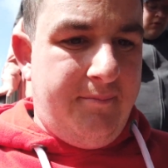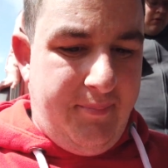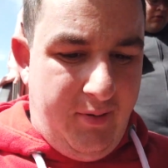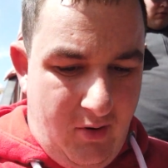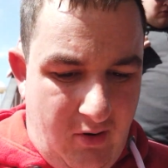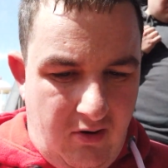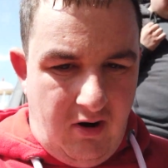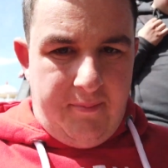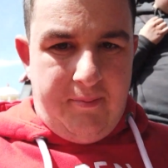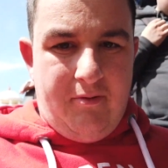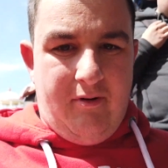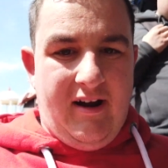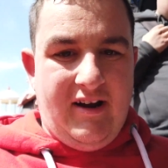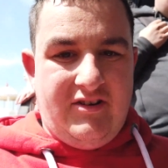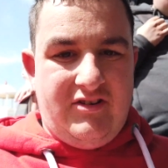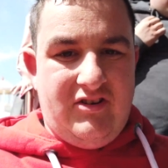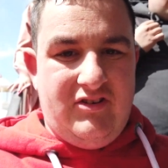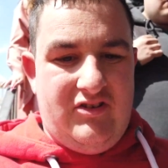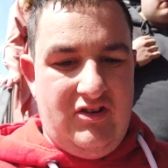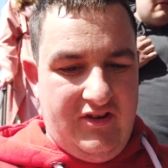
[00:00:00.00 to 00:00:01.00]
poor
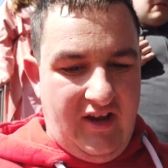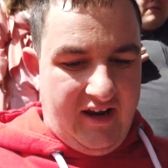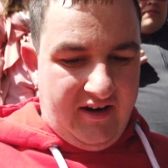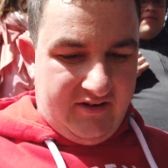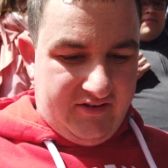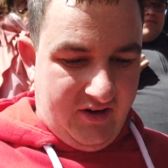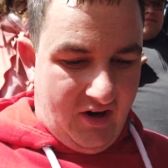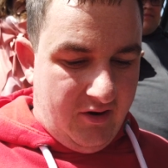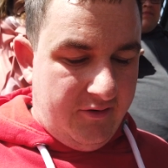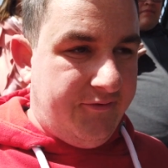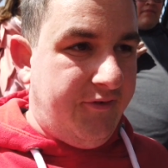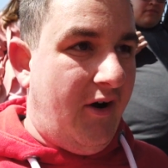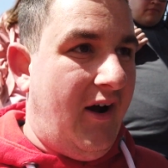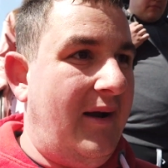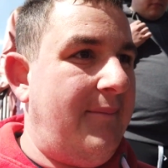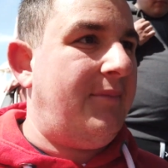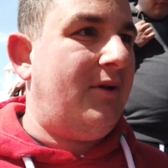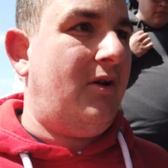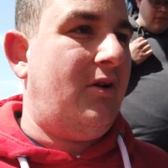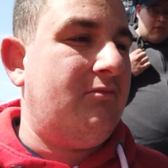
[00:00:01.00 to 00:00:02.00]
operations today so
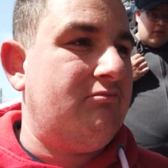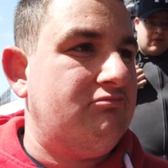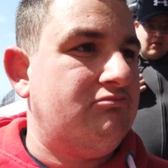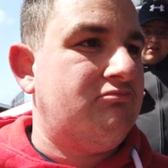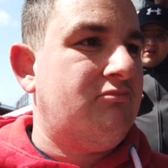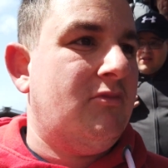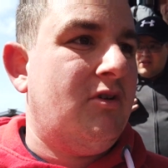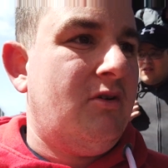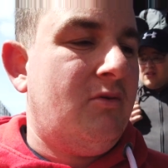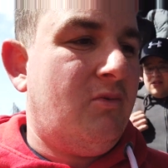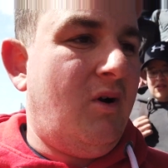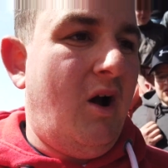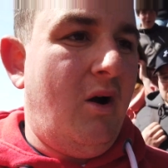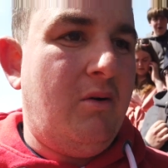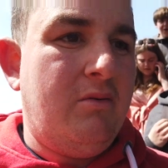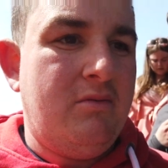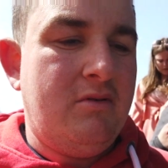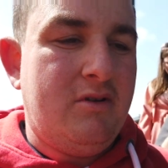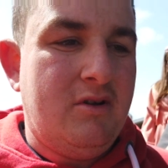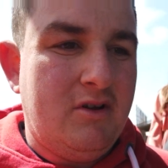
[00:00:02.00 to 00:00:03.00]
far. I've been on,
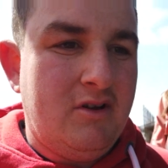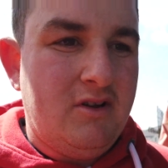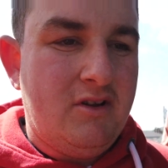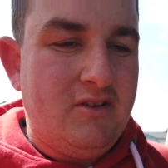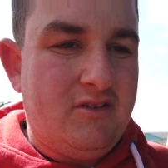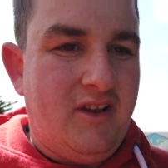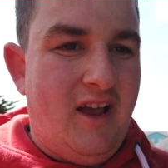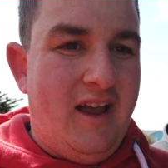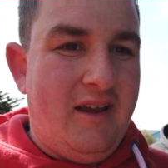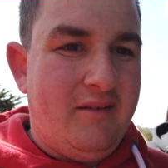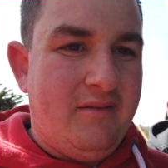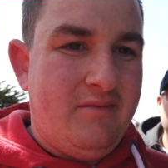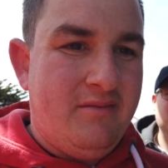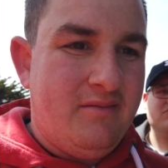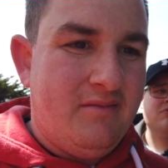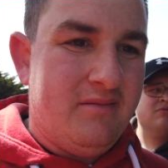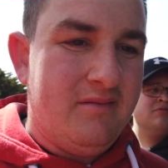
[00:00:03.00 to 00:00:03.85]
well, say,